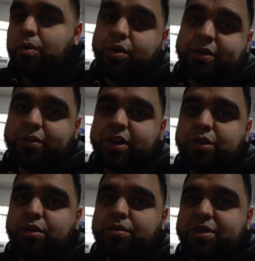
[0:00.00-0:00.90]
Or if you can
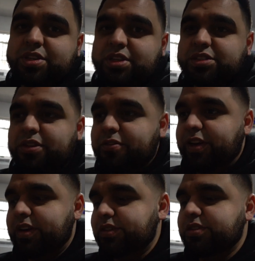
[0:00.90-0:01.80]
do it with just your
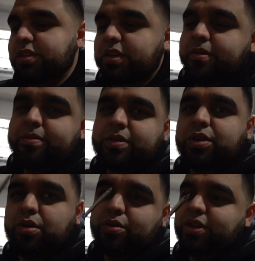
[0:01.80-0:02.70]
fingers,
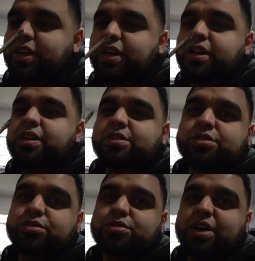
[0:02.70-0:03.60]
you only need a
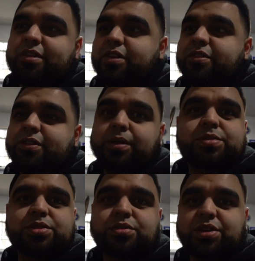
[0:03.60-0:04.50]
screwdriver, a Phillips
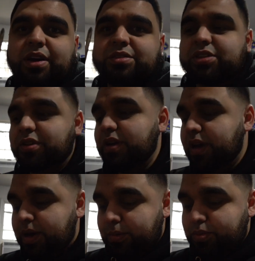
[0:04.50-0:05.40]
screwdriver. So
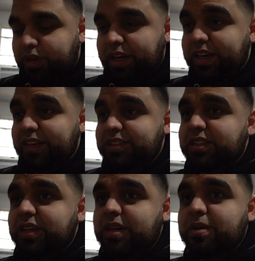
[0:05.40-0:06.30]
pretty
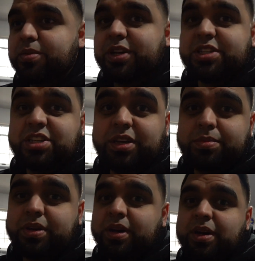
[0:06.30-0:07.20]
easy, pretty cheap,
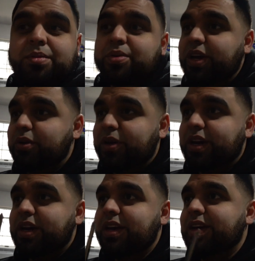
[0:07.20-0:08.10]
pretty
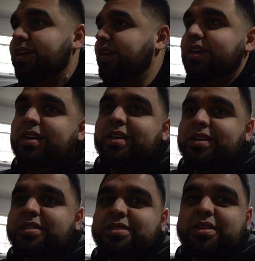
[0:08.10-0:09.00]
quick.
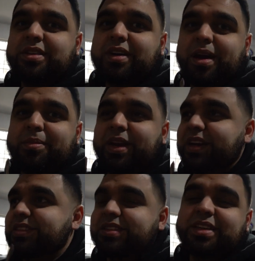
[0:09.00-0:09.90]
I mean,
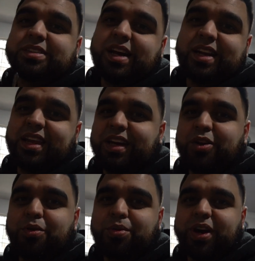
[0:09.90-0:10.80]
it's kind of like a
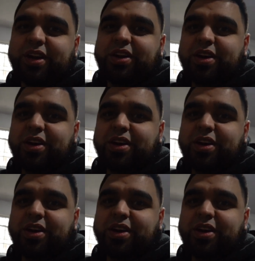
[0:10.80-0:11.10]
no-brainer.